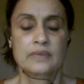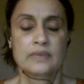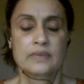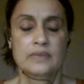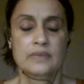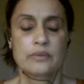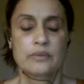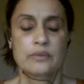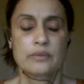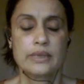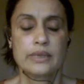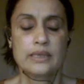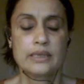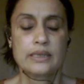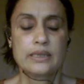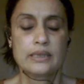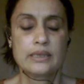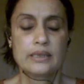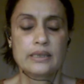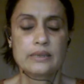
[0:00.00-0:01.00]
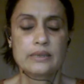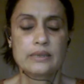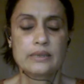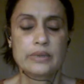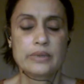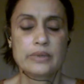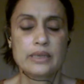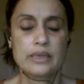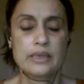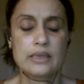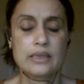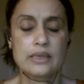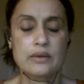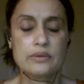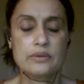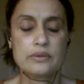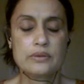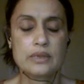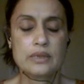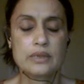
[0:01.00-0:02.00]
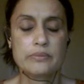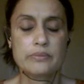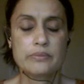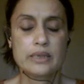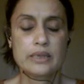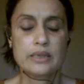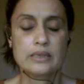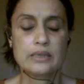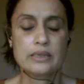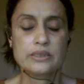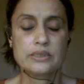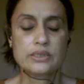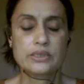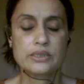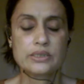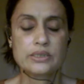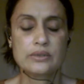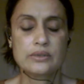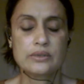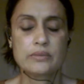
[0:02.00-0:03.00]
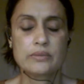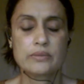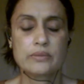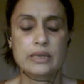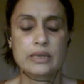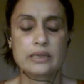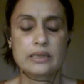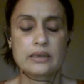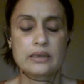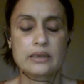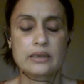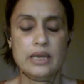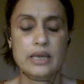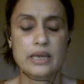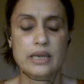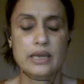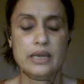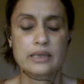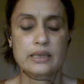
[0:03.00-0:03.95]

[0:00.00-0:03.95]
Breathe in and breathe out and pay attention to the breath again.